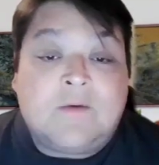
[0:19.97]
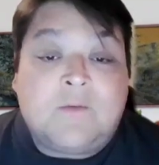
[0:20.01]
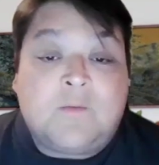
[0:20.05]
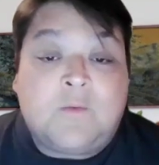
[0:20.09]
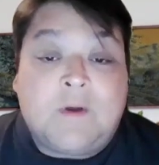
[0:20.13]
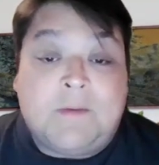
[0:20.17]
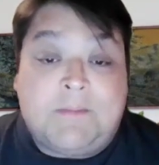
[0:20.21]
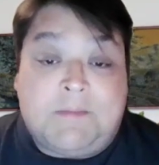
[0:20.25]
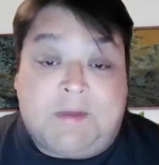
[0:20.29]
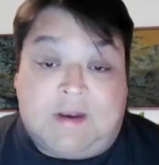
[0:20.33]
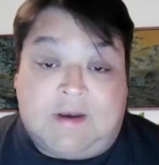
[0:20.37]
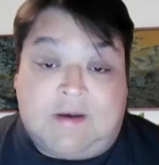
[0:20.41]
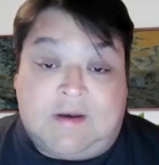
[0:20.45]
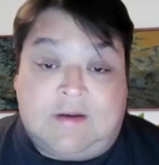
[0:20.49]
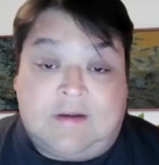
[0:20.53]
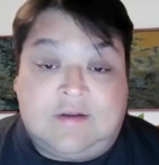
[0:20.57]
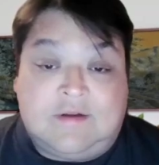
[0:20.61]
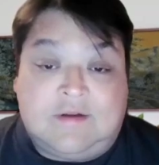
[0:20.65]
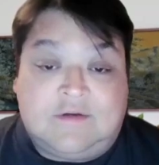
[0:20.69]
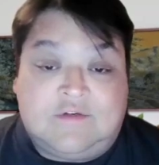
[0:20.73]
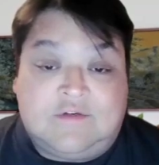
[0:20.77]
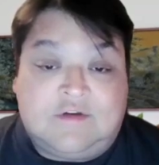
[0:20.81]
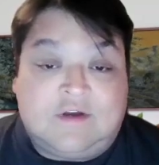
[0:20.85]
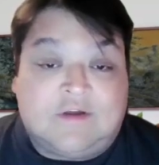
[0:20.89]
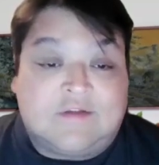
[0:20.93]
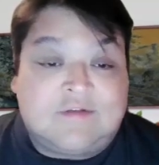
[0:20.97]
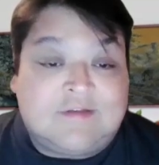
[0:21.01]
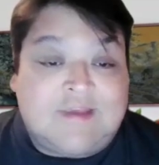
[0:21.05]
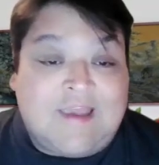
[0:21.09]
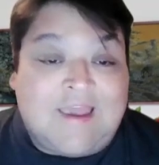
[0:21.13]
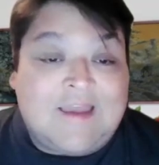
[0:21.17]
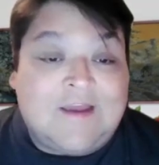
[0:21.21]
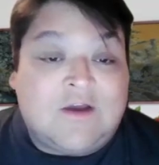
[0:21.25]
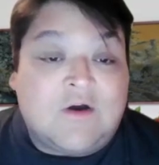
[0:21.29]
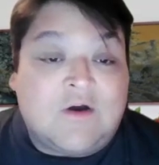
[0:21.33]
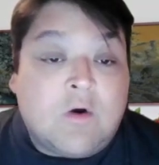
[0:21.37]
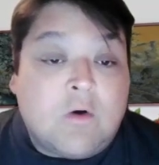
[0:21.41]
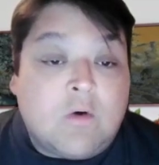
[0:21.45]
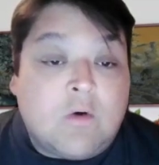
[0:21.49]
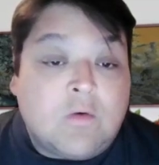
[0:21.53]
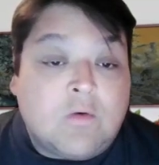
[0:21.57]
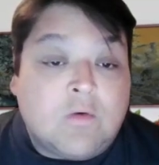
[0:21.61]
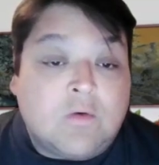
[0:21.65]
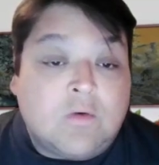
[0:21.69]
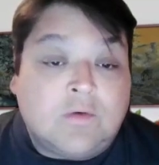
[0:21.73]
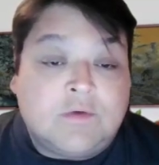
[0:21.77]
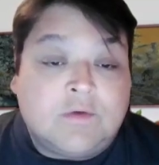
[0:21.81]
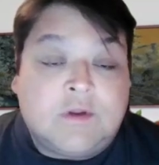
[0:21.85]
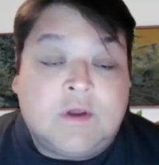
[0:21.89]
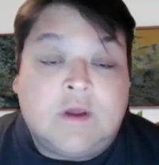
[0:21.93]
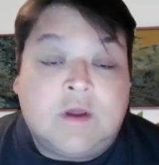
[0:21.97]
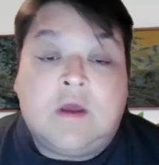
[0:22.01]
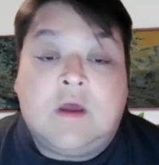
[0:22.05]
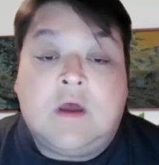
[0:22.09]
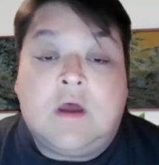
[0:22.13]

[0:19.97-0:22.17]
women shall take hold